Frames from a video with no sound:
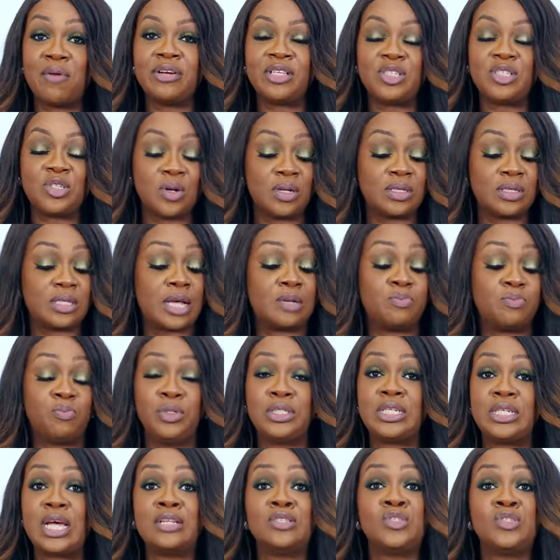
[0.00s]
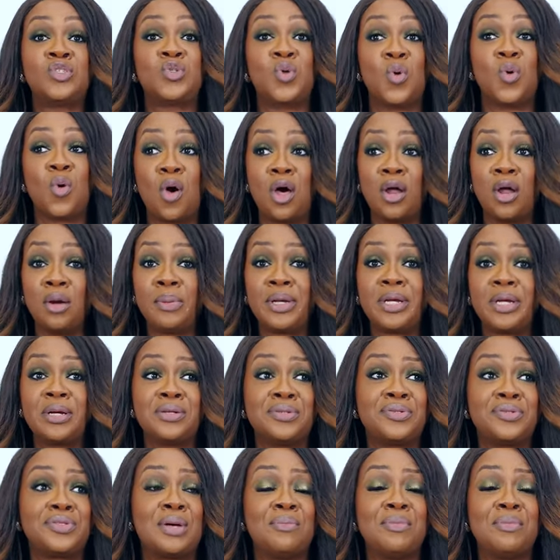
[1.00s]
returns I put and so on
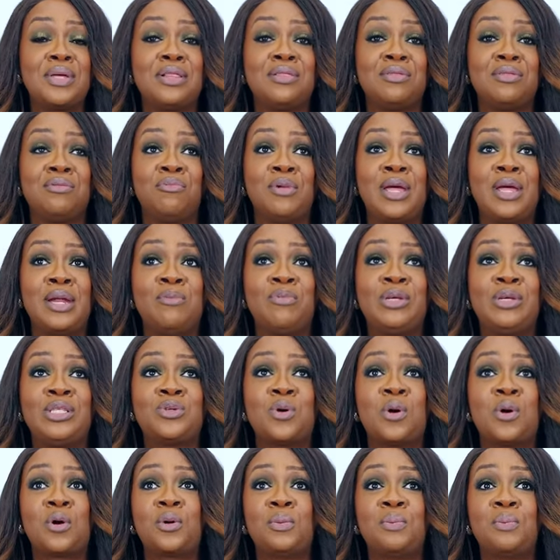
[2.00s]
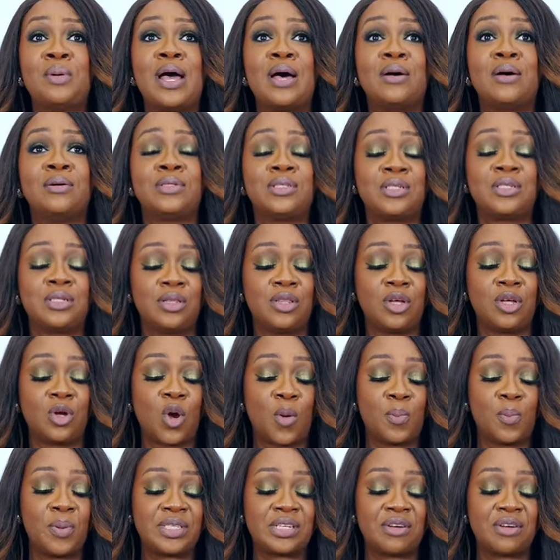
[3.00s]
because I mean when we talk about the
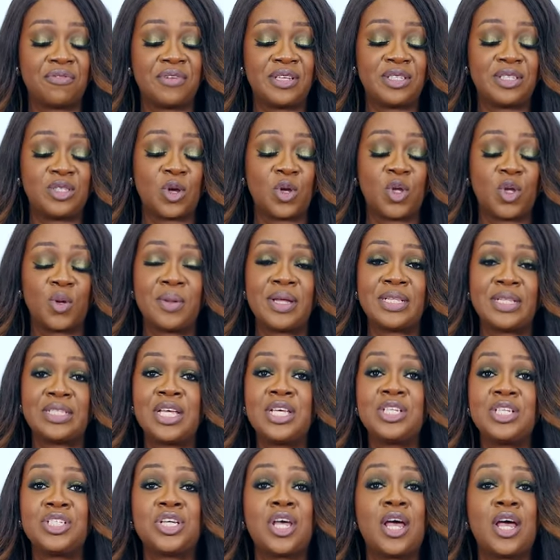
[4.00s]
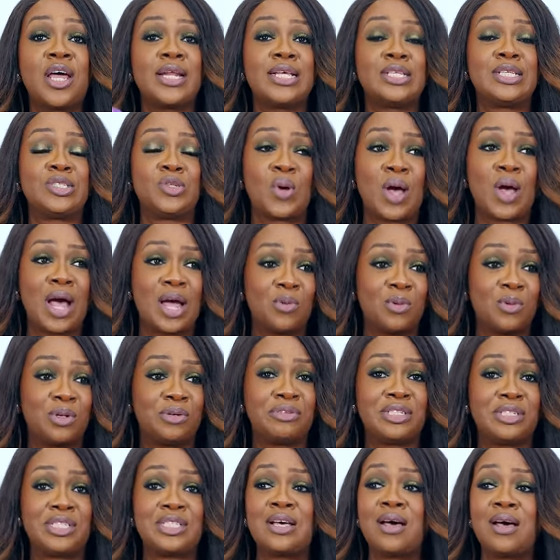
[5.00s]
corporate affairs documentation is your annual
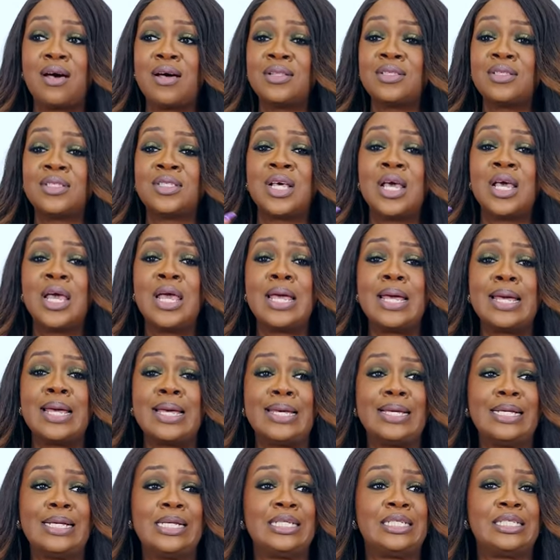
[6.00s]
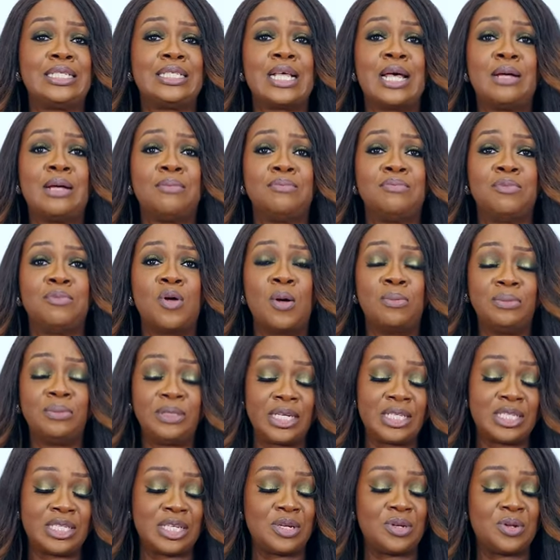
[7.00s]
returns is um,
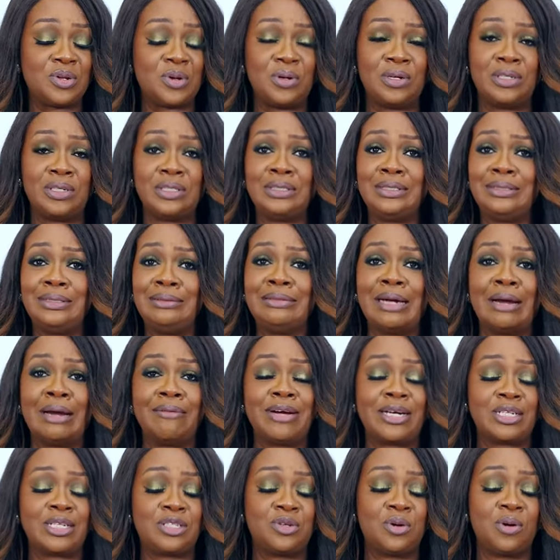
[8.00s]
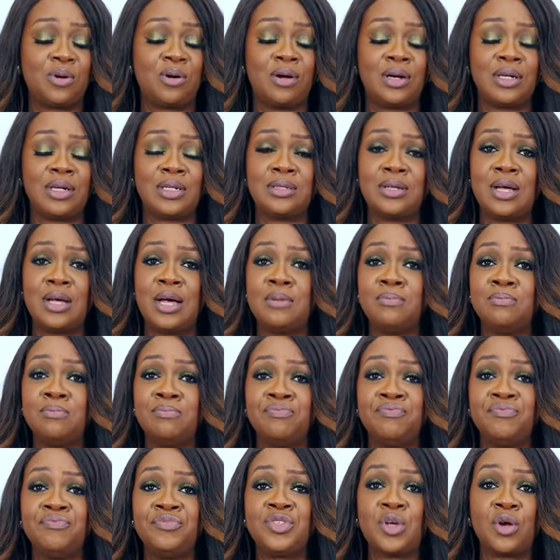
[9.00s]
updating your director
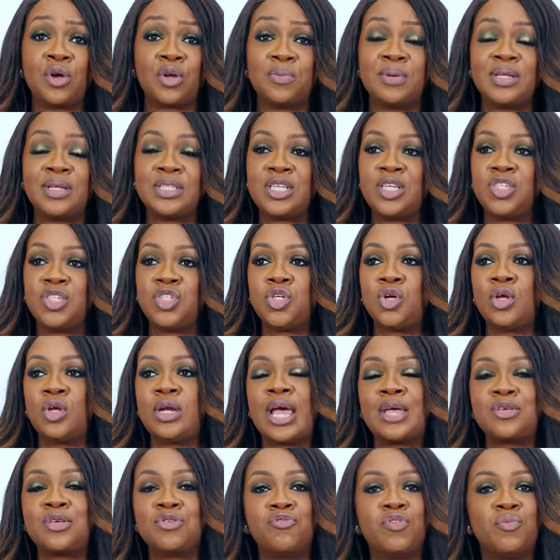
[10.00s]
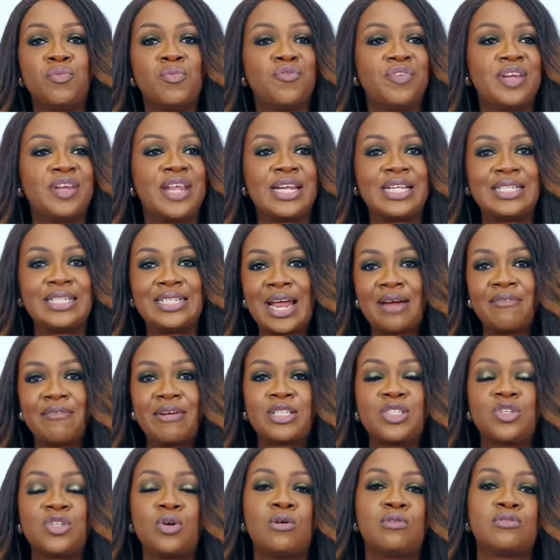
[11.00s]
um, documentation are you removing any
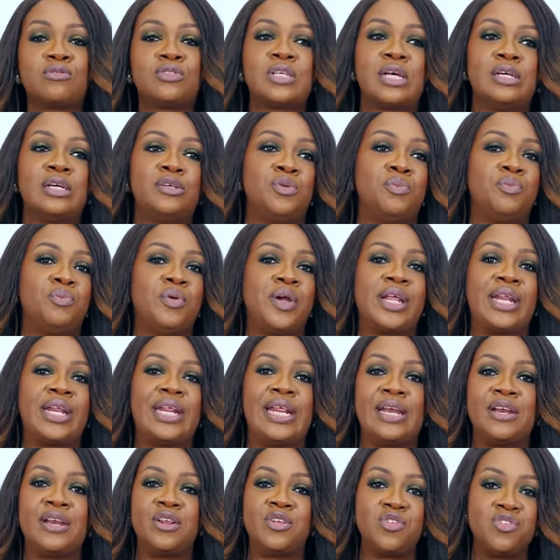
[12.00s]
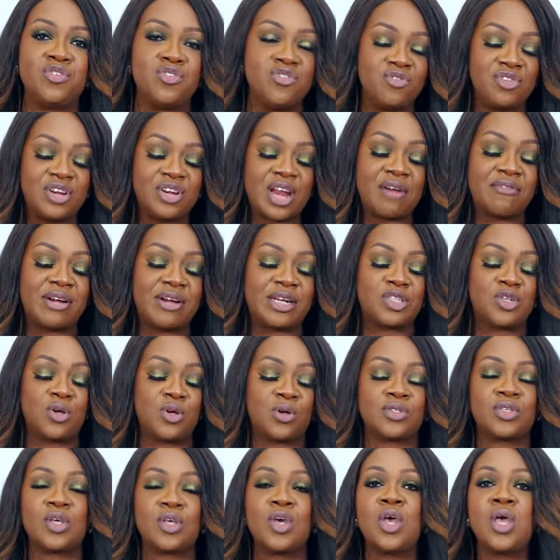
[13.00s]
directors are you bringing any new
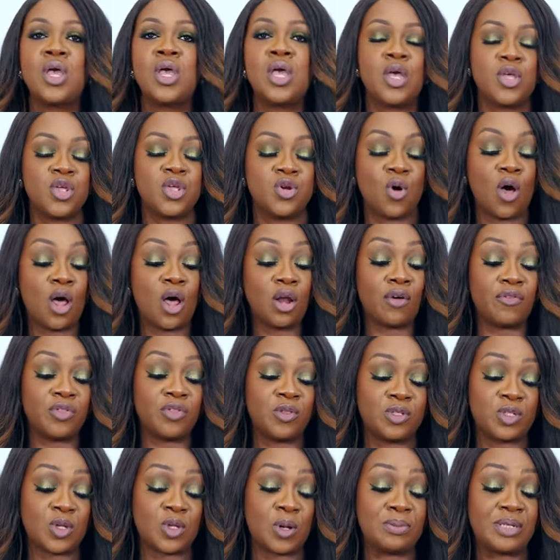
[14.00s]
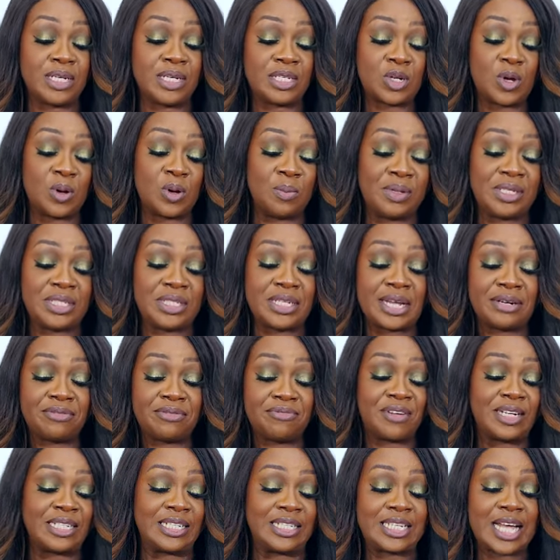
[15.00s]
directors you know all of those updates completed
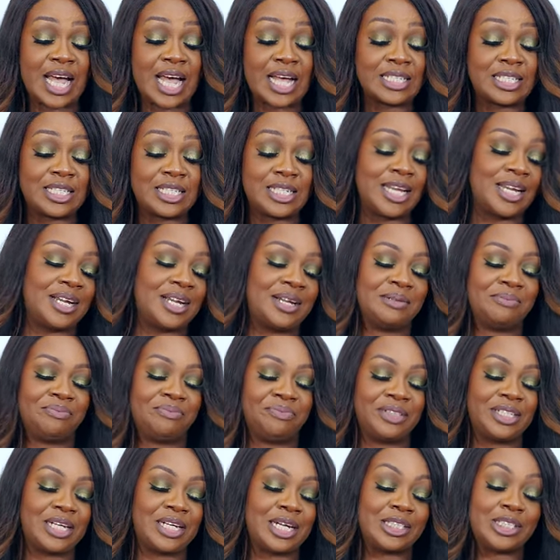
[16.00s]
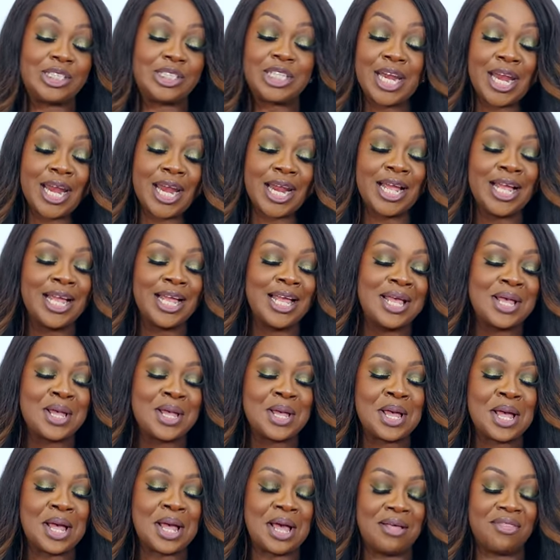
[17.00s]
fantastic kaching
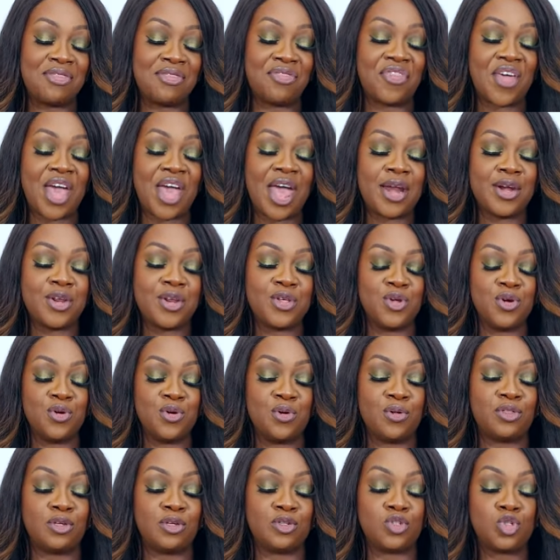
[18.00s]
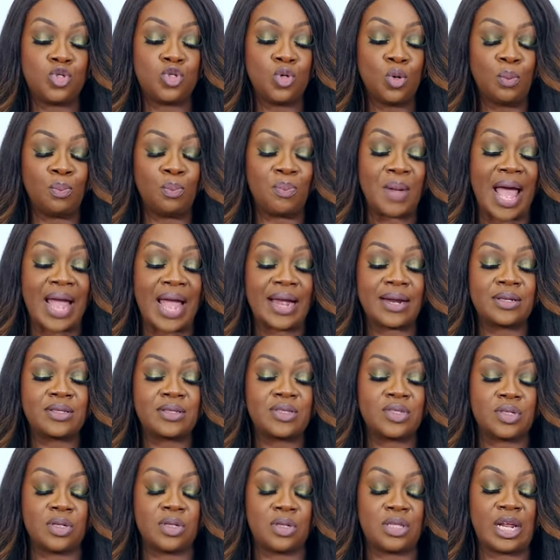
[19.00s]
And then, you know, the two
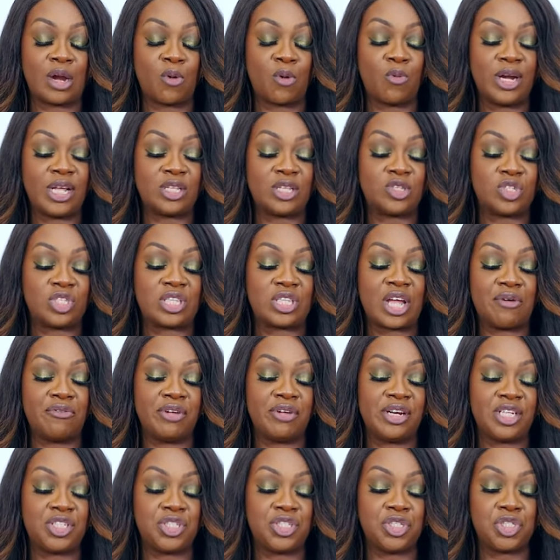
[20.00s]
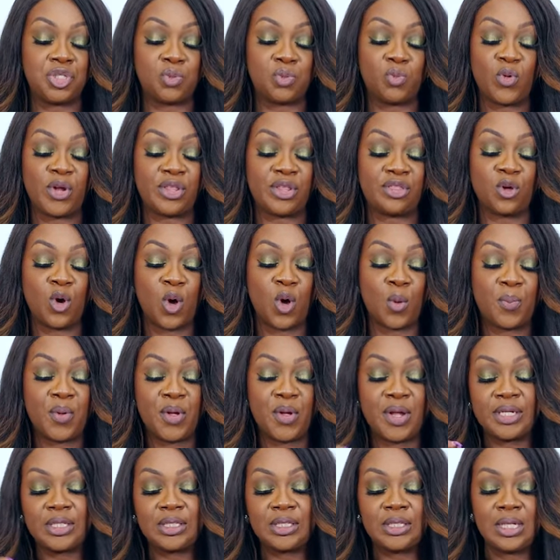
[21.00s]
banks that I wanted to start relationship with
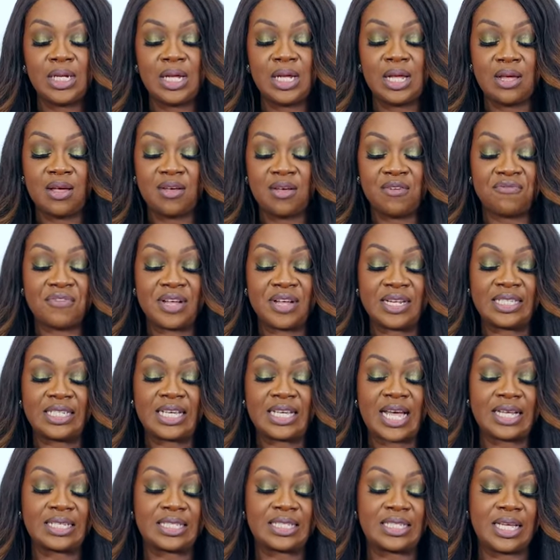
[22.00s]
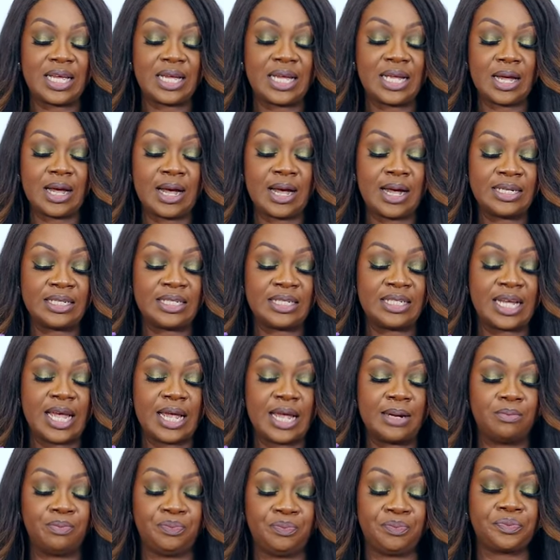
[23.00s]
opened. Fantastic. And
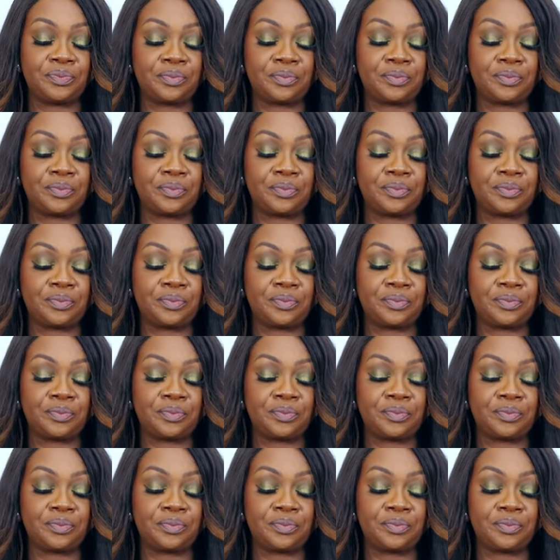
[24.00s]
then